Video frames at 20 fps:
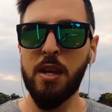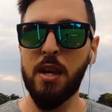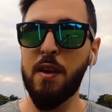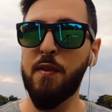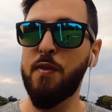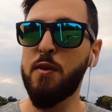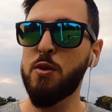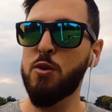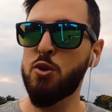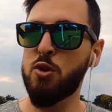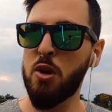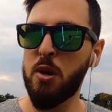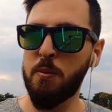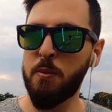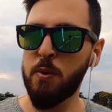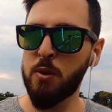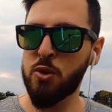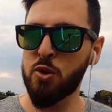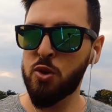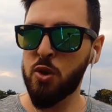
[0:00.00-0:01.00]
If you
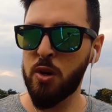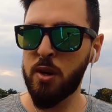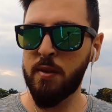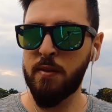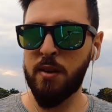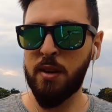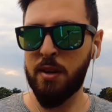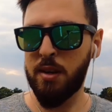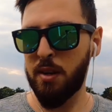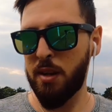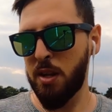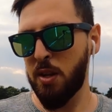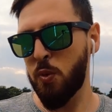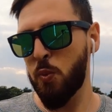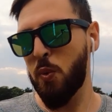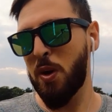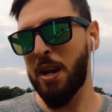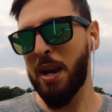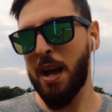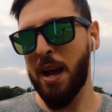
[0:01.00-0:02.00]
stop whatsoever,
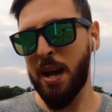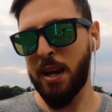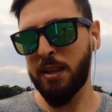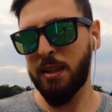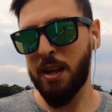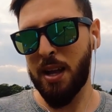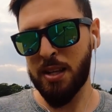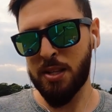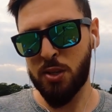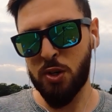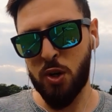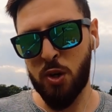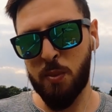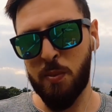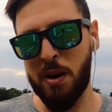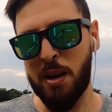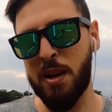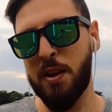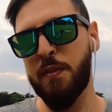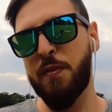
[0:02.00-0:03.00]
it will act as
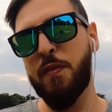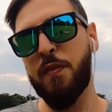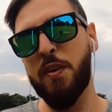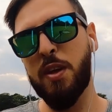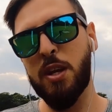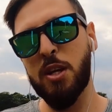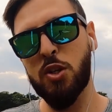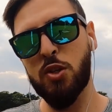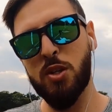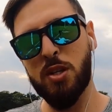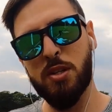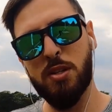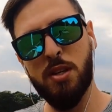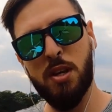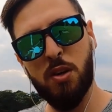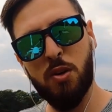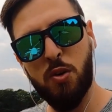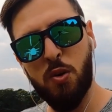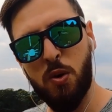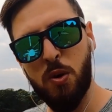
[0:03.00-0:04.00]
normal and finish the
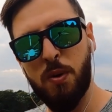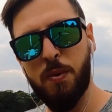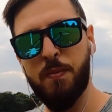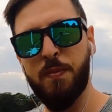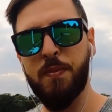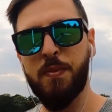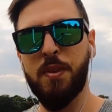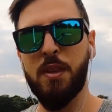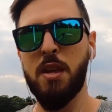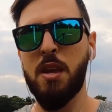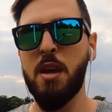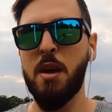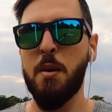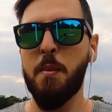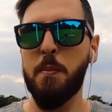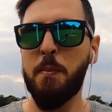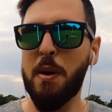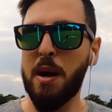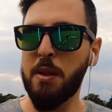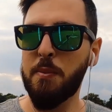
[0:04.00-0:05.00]
circle.
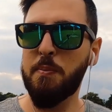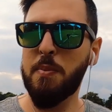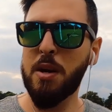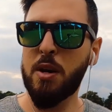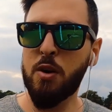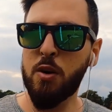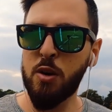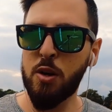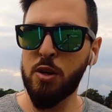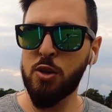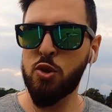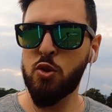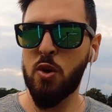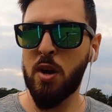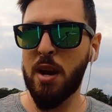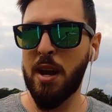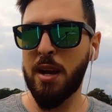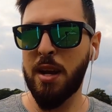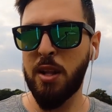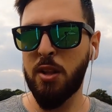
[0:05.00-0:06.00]
But because
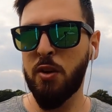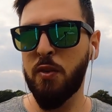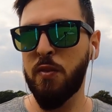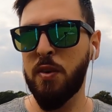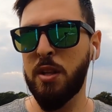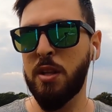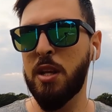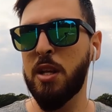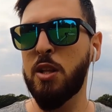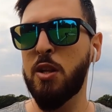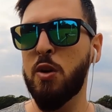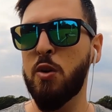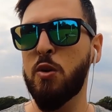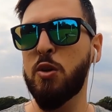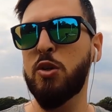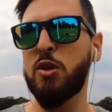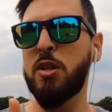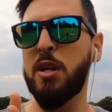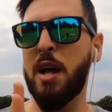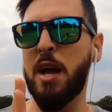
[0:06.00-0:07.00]
you are ahead of it, it
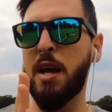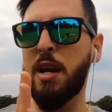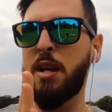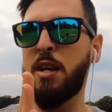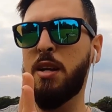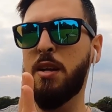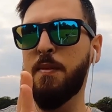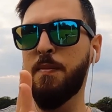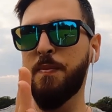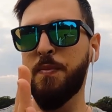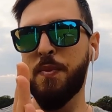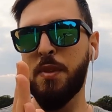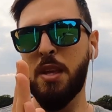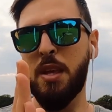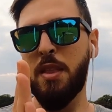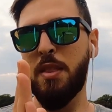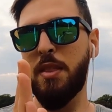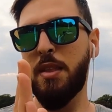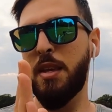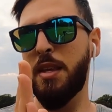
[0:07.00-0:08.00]
looks like
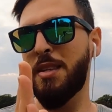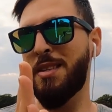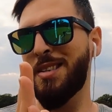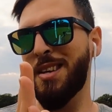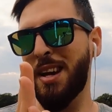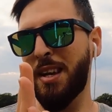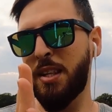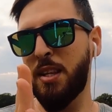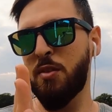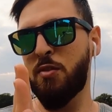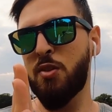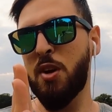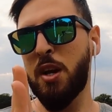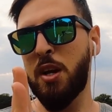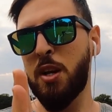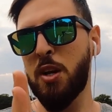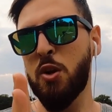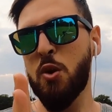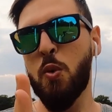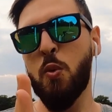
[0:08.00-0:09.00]
it's active
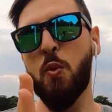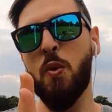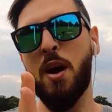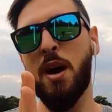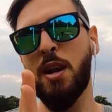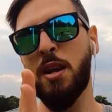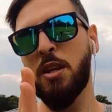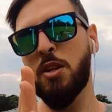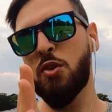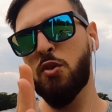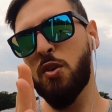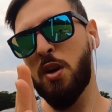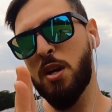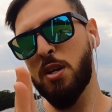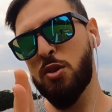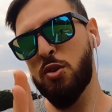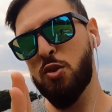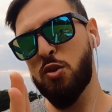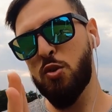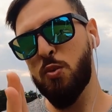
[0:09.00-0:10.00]
tracking you while it
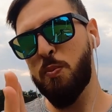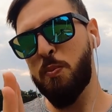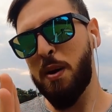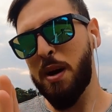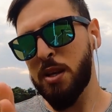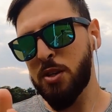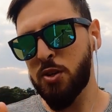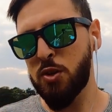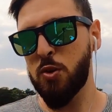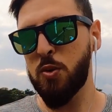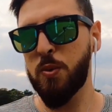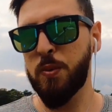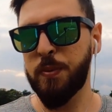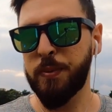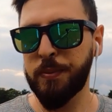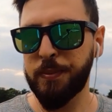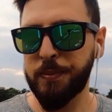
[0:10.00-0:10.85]
tries to pass you.